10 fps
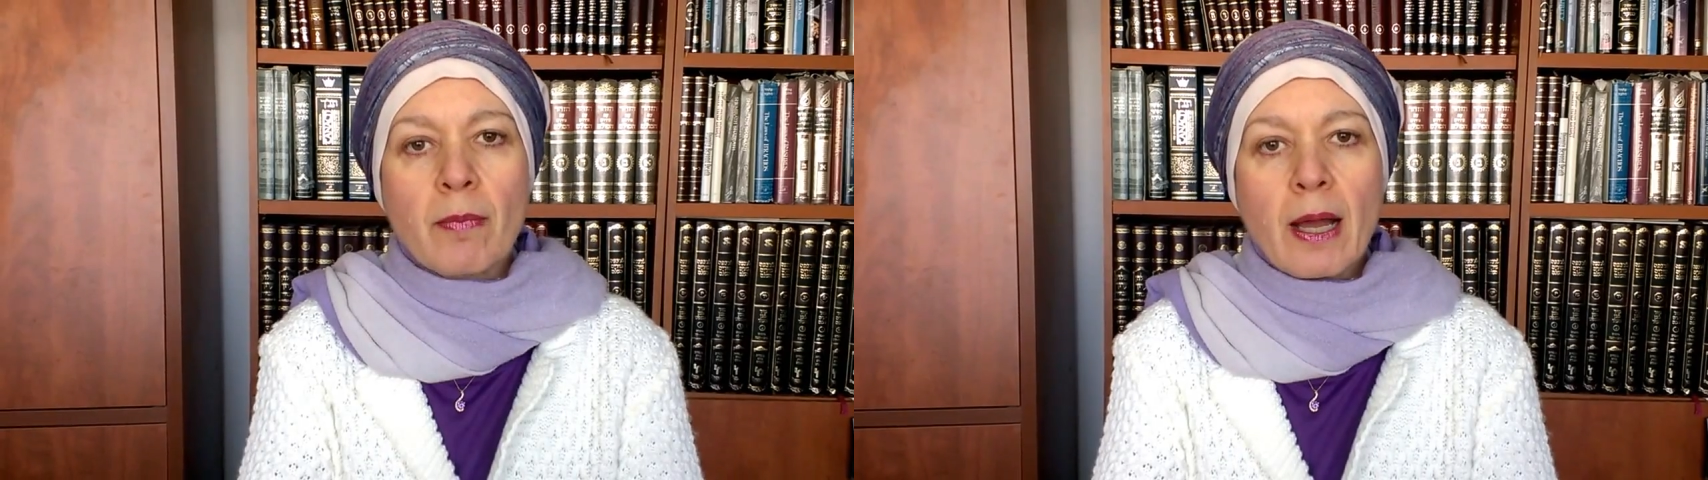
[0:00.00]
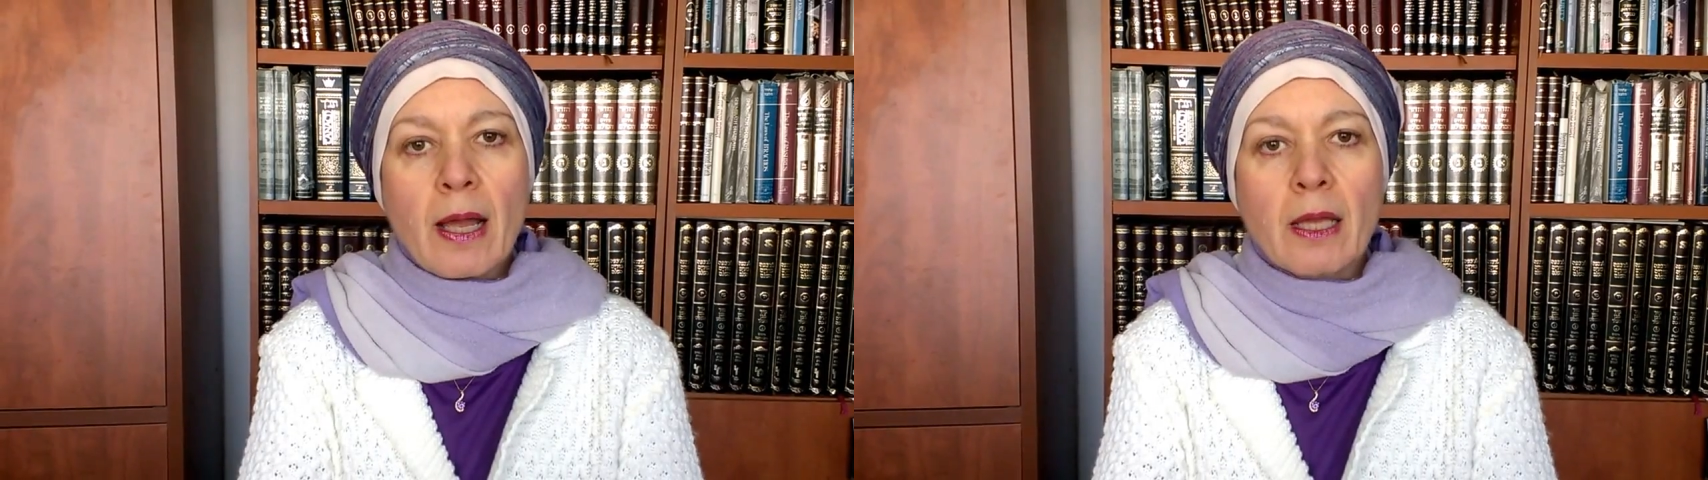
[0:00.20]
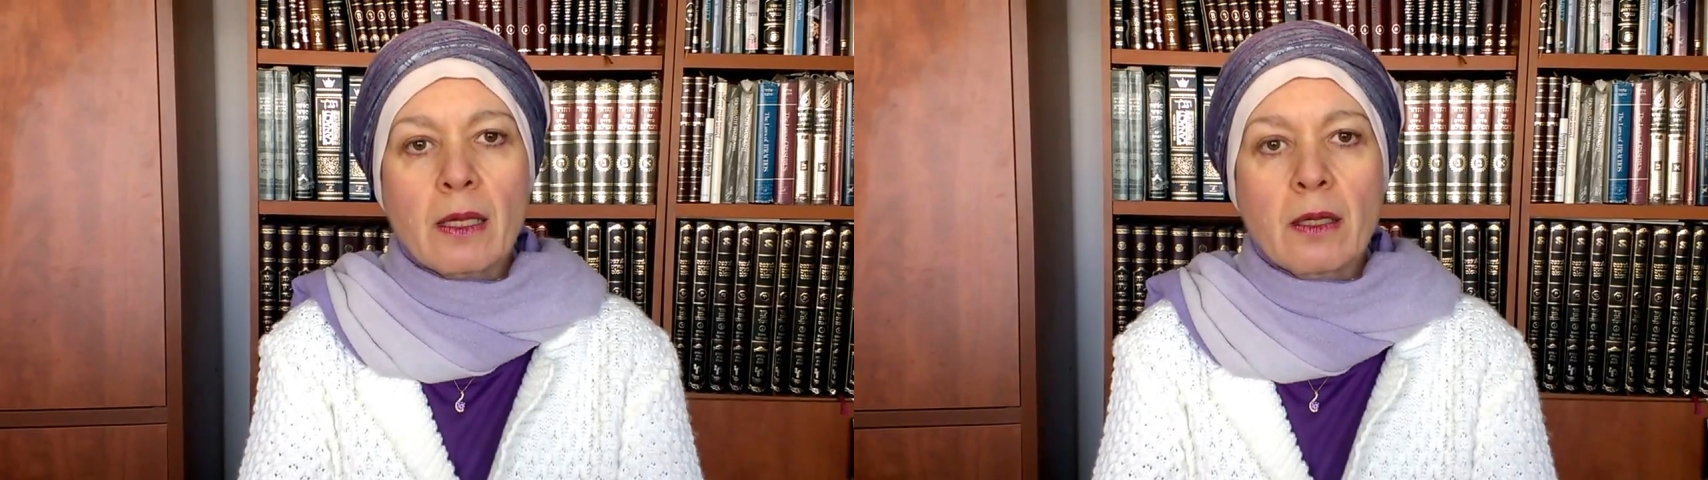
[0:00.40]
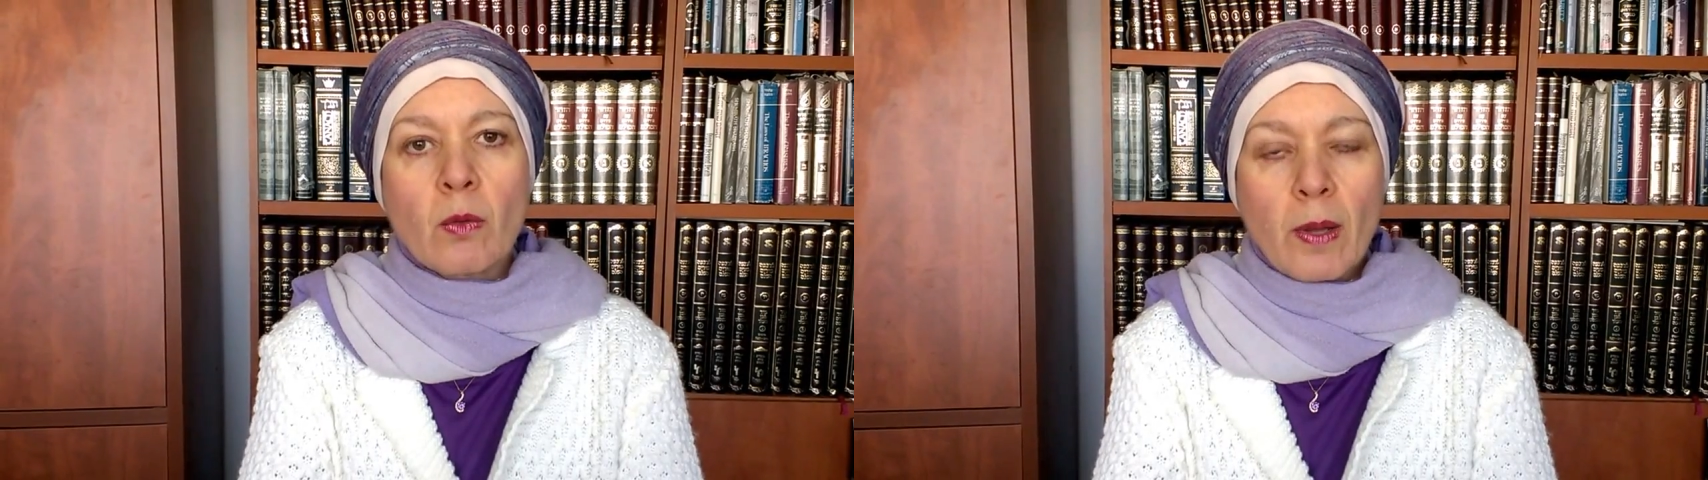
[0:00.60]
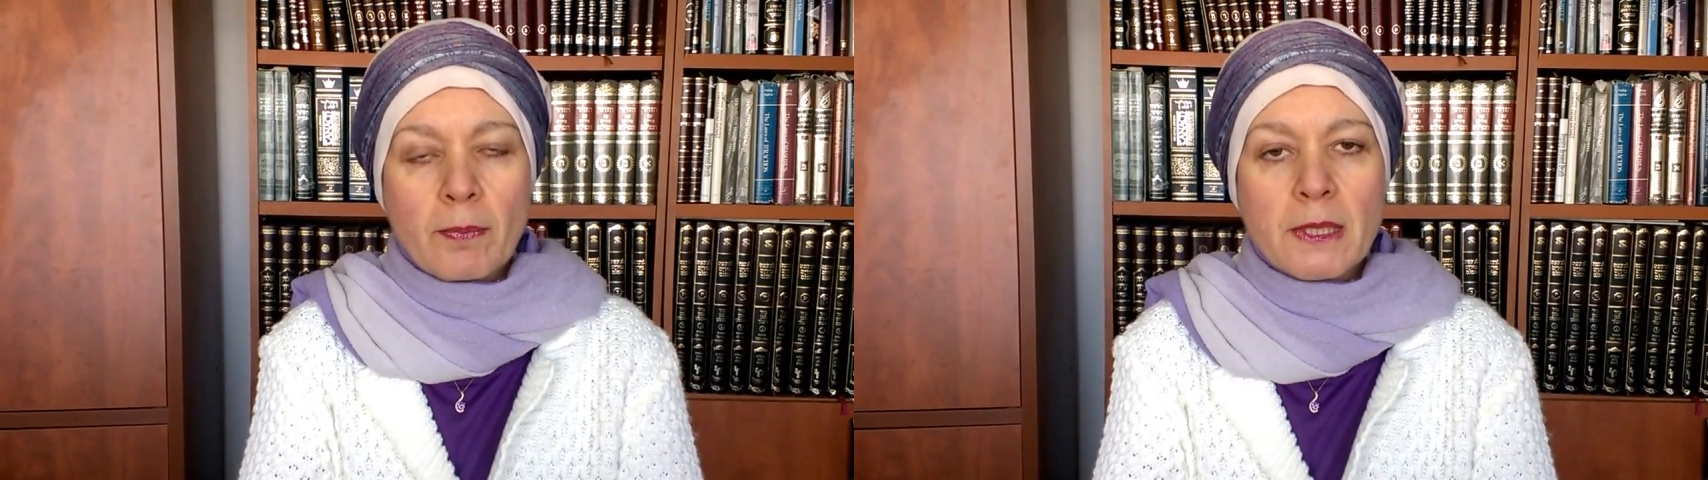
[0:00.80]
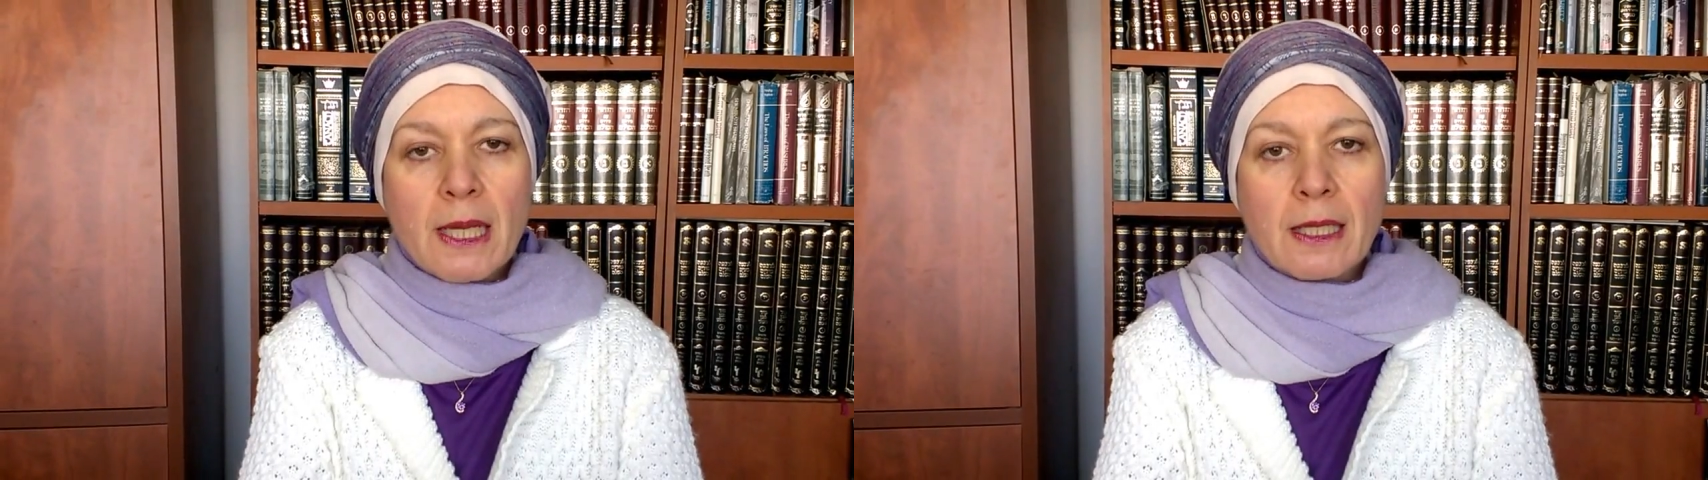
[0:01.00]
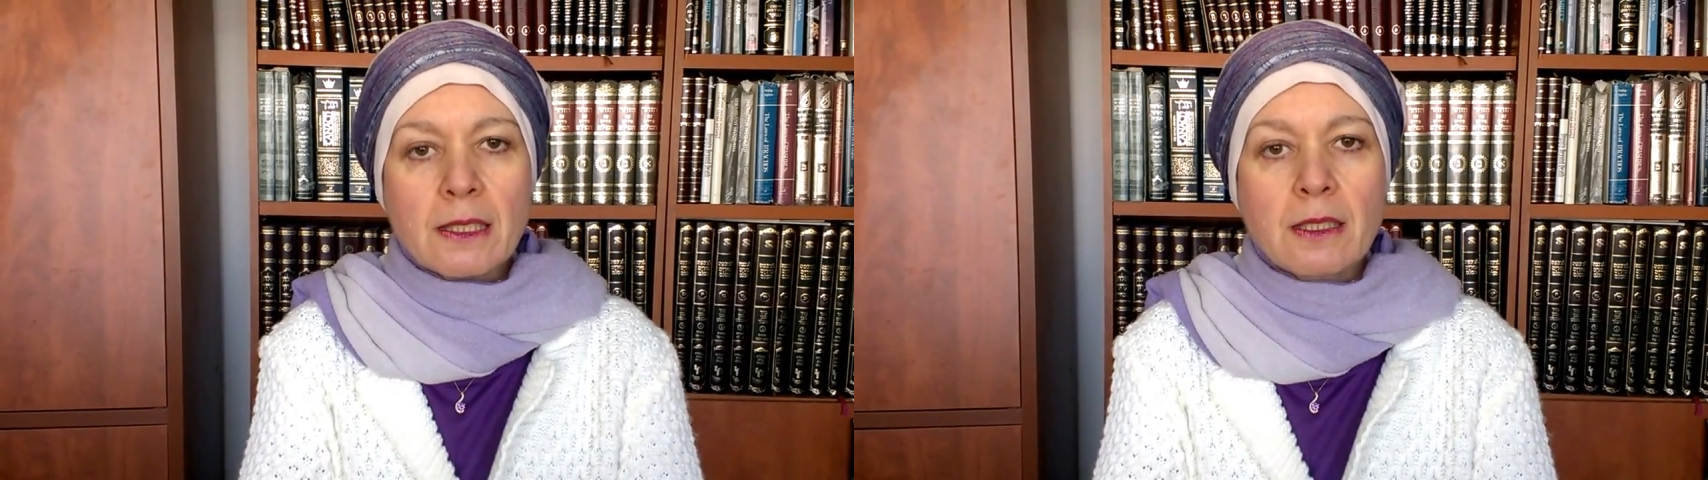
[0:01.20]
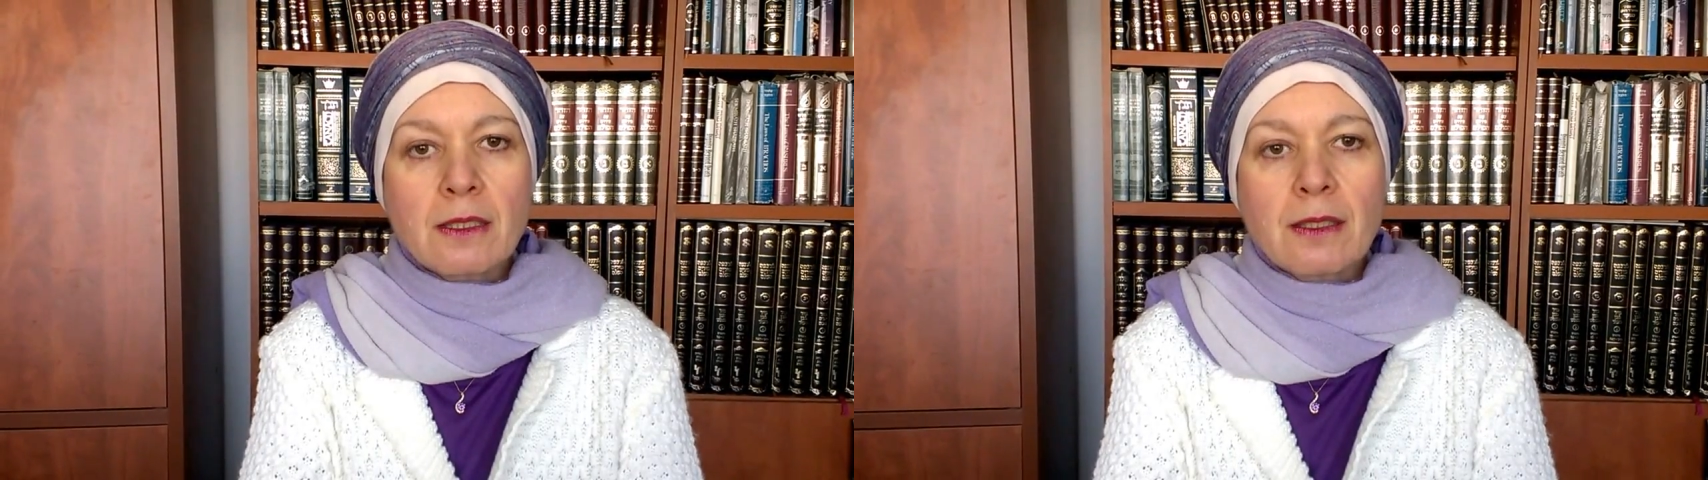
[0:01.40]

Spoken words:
my website